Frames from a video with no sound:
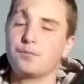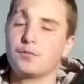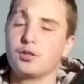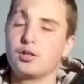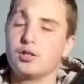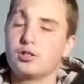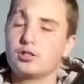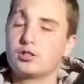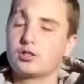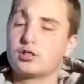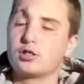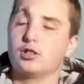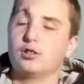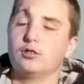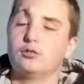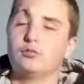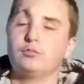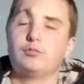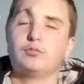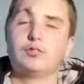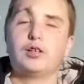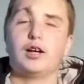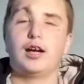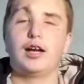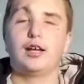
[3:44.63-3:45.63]
So,
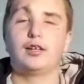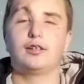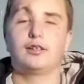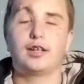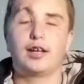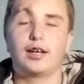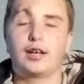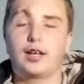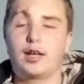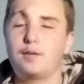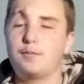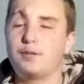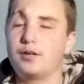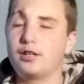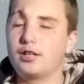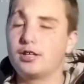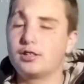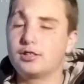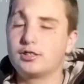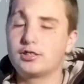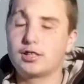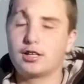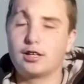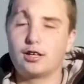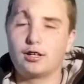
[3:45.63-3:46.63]
that gave me a
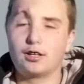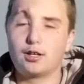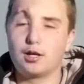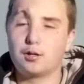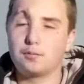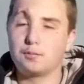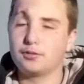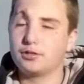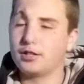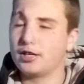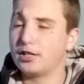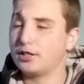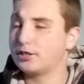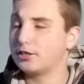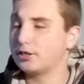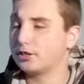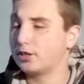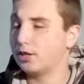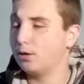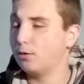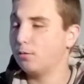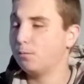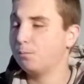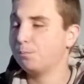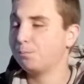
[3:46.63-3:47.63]
good scare a couple nights ago.